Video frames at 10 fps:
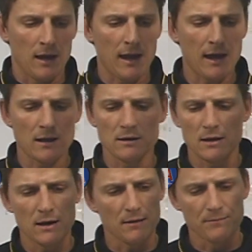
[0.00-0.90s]
And
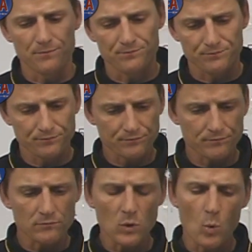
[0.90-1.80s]

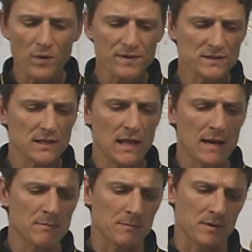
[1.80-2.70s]
what this
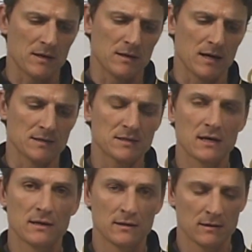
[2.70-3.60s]
alignment pin
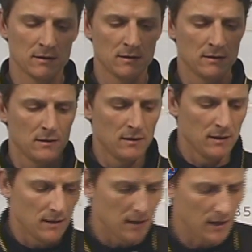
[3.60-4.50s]
does
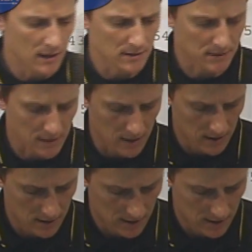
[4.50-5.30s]
is,